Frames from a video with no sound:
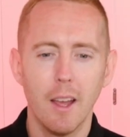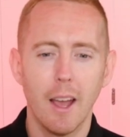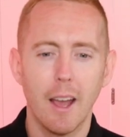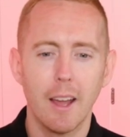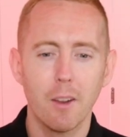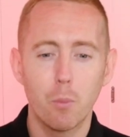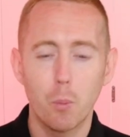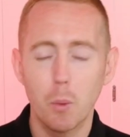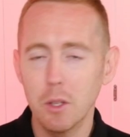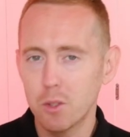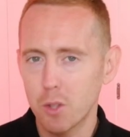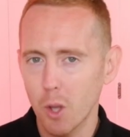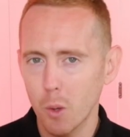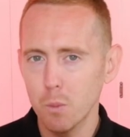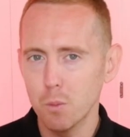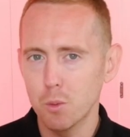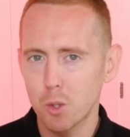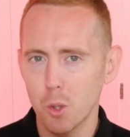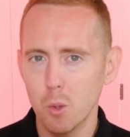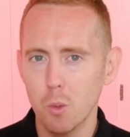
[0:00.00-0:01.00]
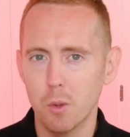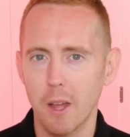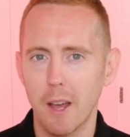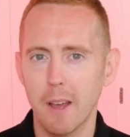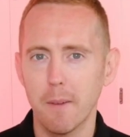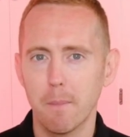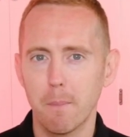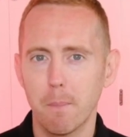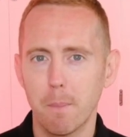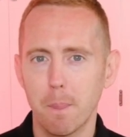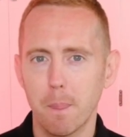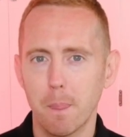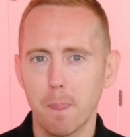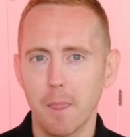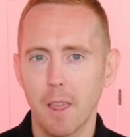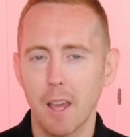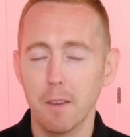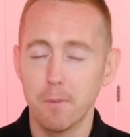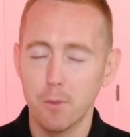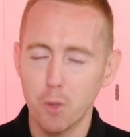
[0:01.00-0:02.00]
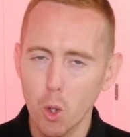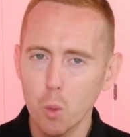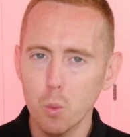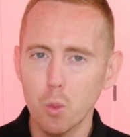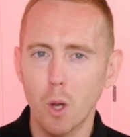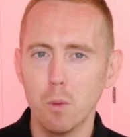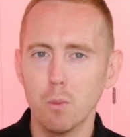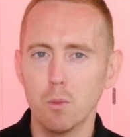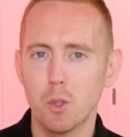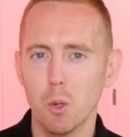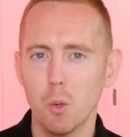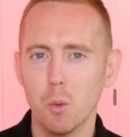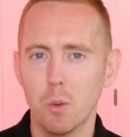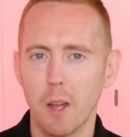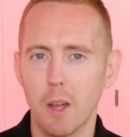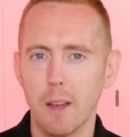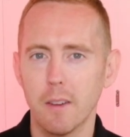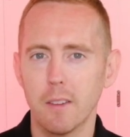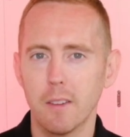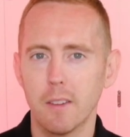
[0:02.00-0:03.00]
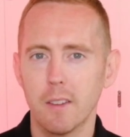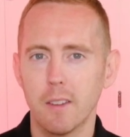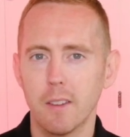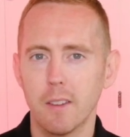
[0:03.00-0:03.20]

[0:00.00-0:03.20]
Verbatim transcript: And if we don't do that, if you don't do that,